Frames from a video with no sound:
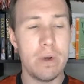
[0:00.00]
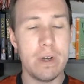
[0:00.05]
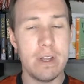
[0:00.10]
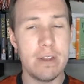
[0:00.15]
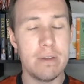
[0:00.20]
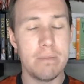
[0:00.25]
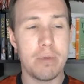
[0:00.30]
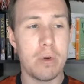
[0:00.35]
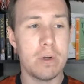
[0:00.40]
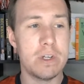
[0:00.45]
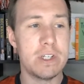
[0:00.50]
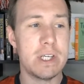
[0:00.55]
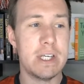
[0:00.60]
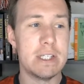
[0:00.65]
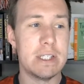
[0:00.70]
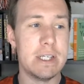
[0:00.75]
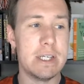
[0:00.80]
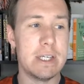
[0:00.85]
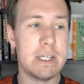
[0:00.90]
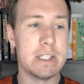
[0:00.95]
the Portuguese
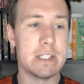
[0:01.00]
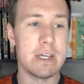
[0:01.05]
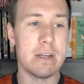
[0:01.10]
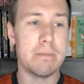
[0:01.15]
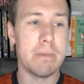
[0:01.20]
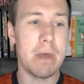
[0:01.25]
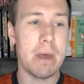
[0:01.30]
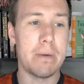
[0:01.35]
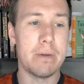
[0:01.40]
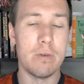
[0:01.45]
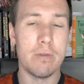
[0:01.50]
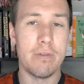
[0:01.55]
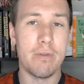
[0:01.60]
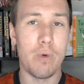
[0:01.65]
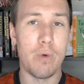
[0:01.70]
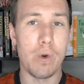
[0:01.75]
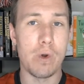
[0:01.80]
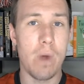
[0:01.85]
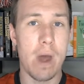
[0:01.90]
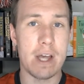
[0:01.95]
league is going to be able to
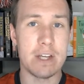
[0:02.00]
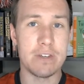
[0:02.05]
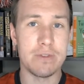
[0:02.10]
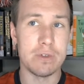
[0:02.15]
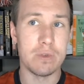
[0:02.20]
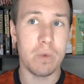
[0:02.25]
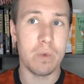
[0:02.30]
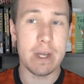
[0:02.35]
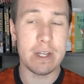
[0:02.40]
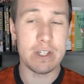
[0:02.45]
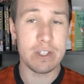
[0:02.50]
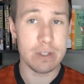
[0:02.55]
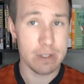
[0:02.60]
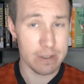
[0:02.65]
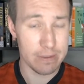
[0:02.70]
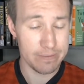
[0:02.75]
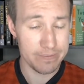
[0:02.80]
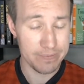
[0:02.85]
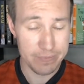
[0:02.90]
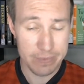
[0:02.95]
afford Rashford's wages.
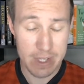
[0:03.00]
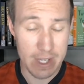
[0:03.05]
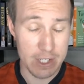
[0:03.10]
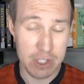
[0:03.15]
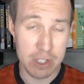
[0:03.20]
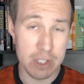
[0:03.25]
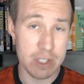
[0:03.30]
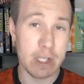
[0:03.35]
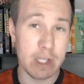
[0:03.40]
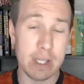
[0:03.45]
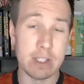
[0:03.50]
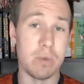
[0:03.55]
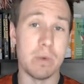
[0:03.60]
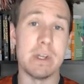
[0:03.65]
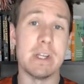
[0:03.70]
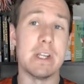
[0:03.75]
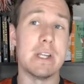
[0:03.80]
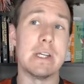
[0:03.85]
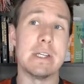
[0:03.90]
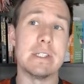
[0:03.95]
That just is what
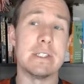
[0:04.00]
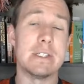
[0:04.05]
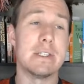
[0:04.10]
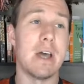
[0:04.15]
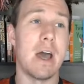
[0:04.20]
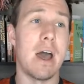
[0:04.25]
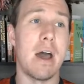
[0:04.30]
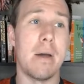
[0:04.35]
it is.